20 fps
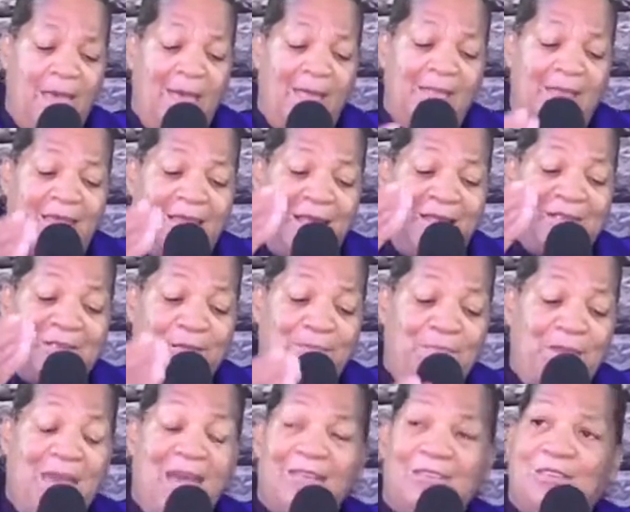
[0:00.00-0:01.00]
then it's the
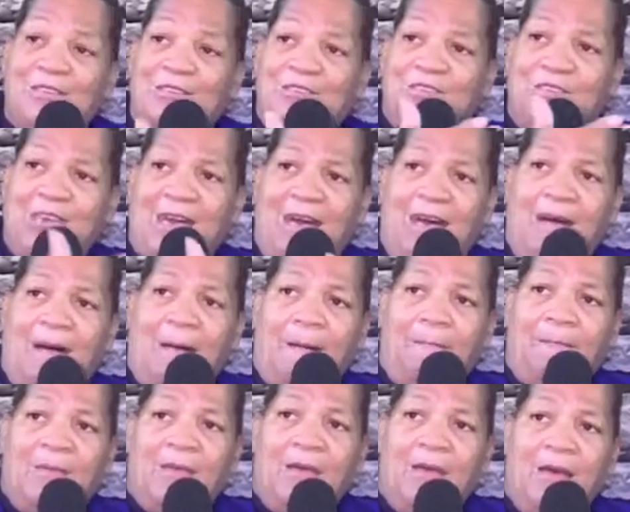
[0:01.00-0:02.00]
pastor's
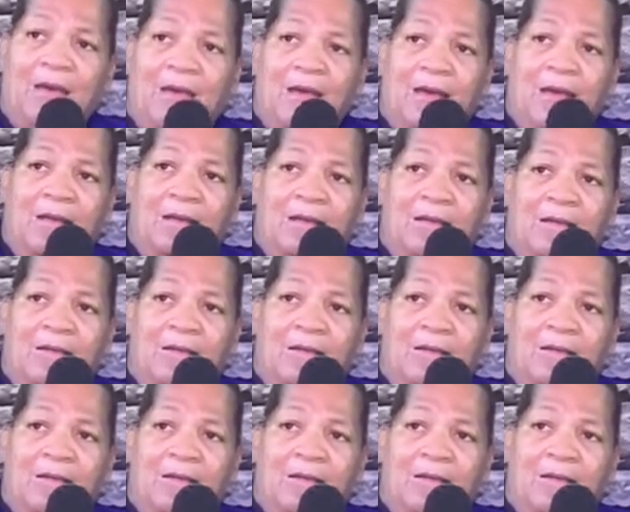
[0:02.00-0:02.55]
job. Wow.